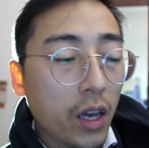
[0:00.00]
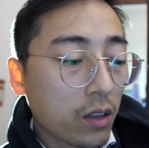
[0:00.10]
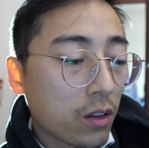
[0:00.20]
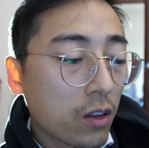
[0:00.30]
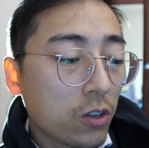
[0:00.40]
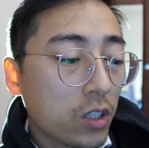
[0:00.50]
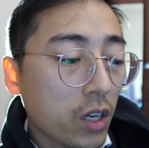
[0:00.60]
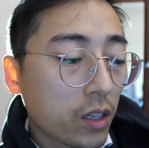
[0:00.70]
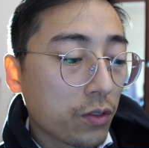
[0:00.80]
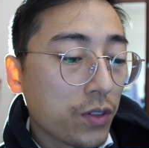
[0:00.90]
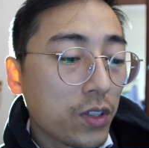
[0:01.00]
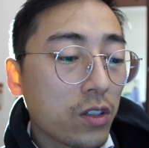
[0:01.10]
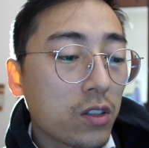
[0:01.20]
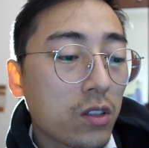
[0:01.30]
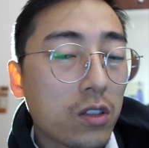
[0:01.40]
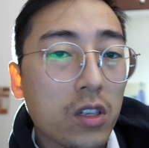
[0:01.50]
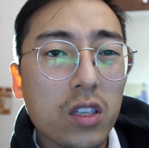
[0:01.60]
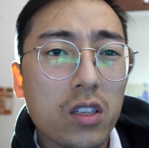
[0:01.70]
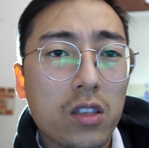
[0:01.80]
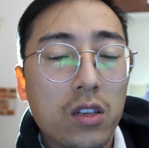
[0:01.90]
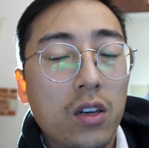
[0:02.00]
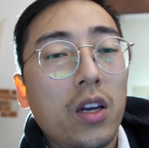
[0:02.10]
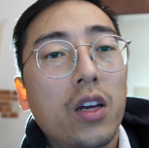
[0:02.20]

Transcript: and 30 and 56.